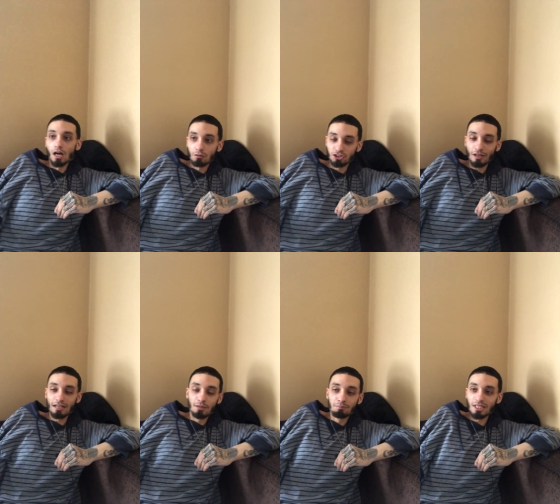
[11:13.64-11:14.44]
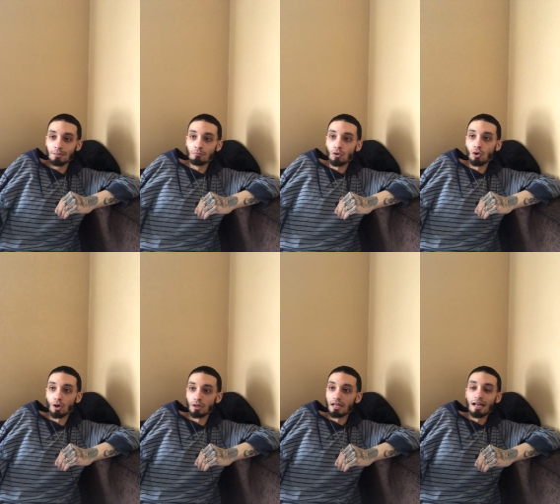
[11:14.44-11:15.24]
trying to be
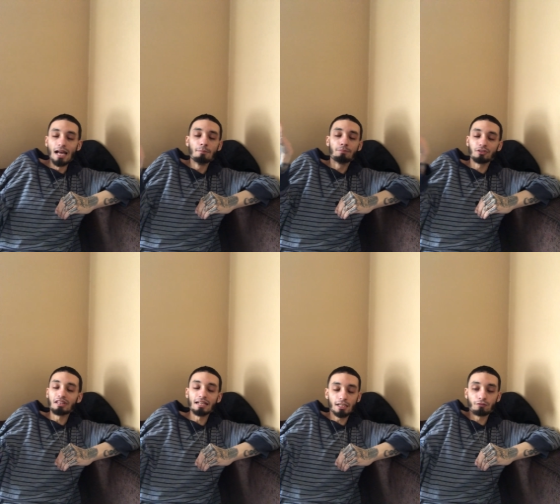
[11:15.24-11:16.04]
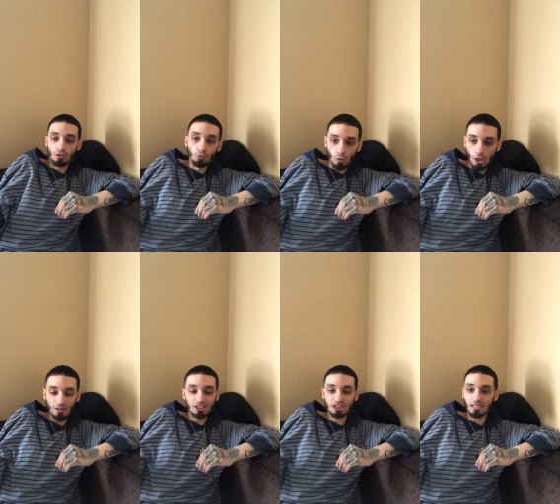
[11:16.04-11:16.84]
more empathetic for the world
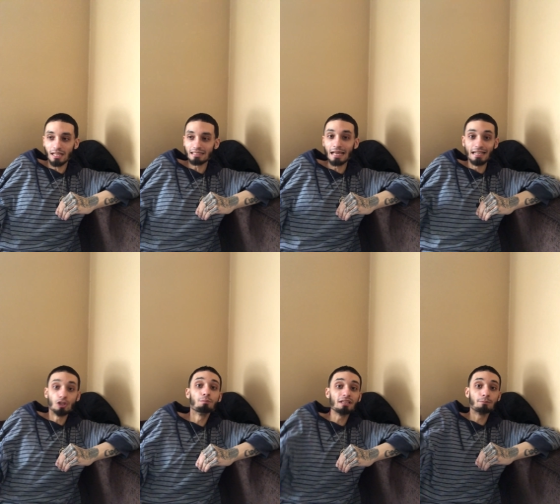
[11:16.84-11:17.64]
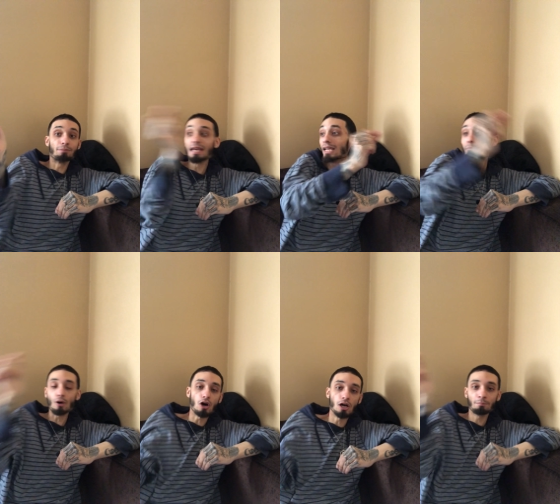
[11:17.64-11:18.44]
and shit like that. And you'll be
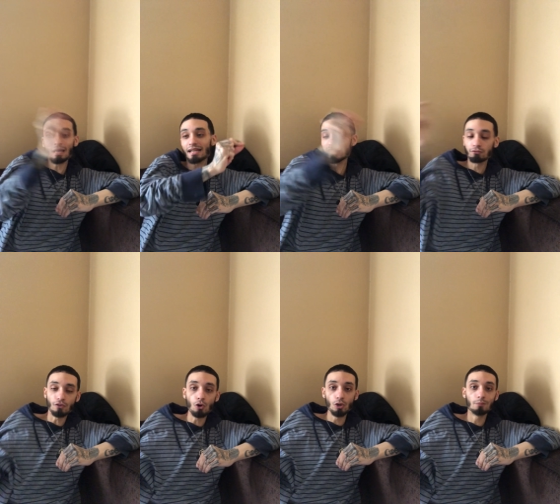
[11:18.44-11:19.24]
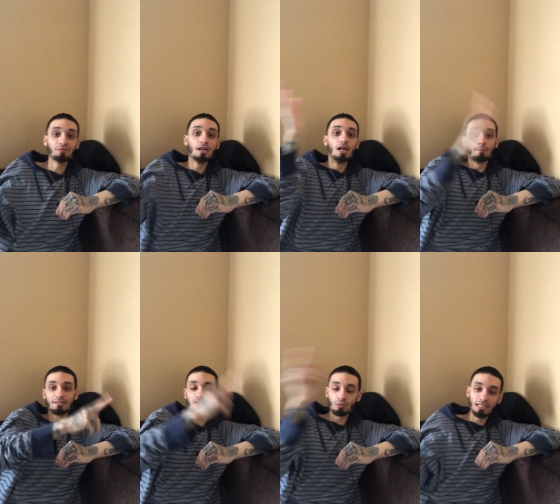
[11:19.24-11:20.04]
ping-pong back and forward
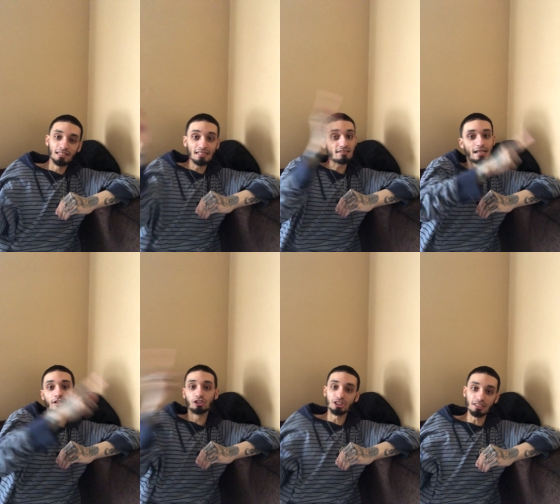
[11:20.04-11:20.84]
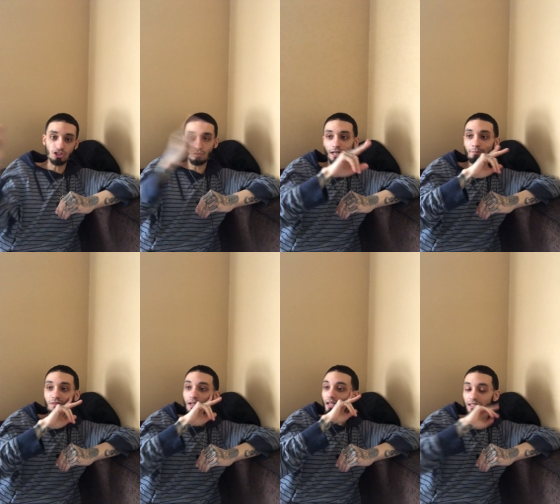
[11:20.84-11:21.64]
between these energies,
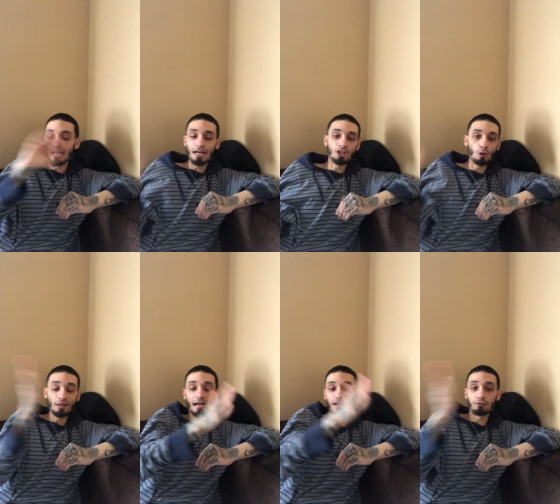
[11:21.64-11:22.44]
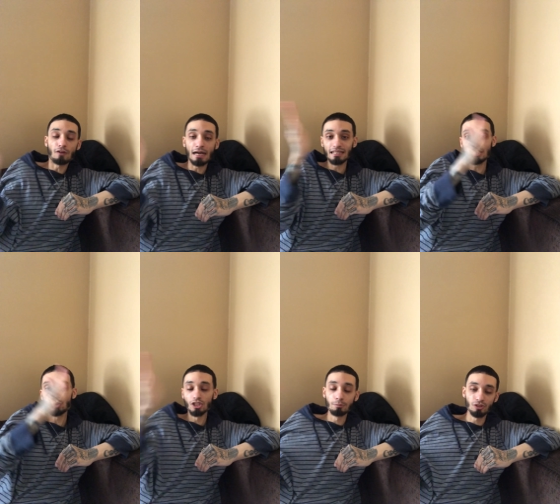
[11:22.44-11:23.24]
right? Not knowing how to find
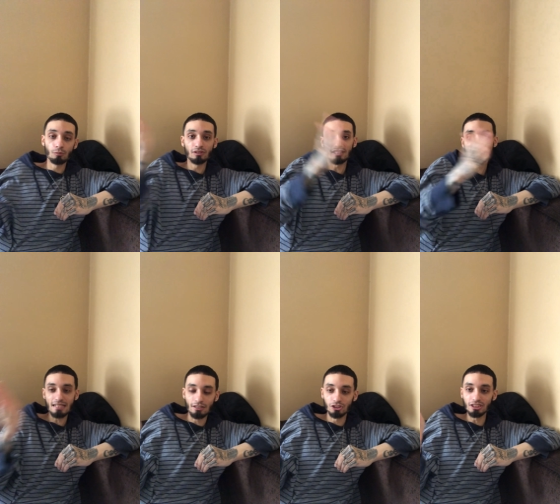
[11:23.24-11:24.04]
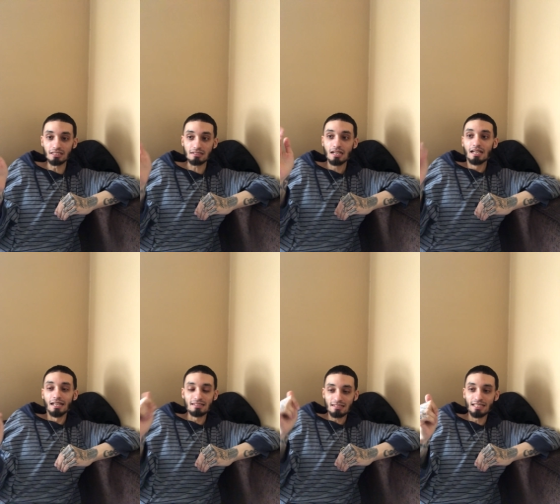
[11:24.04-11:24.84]
equilibrium with these energies.
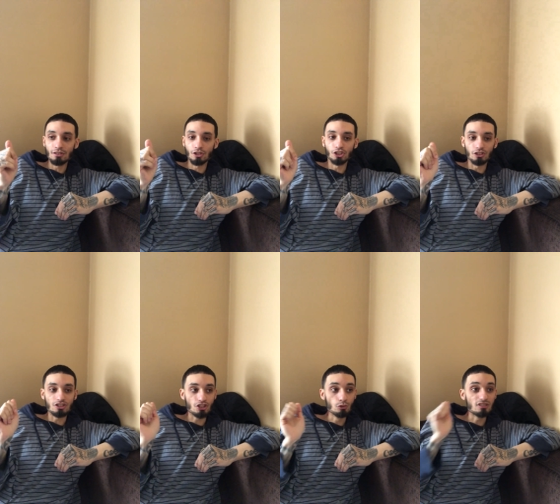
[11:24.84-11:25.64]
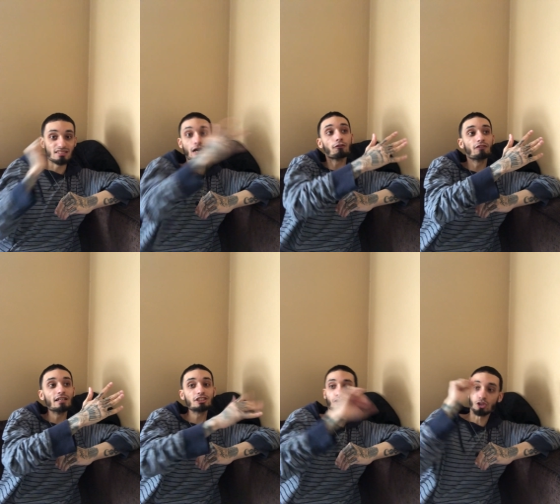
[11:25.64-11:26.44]
It's either you're too
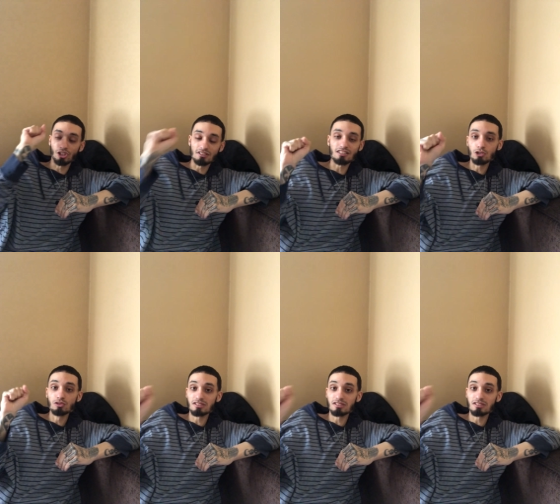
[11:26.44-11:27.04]
selfish or you're too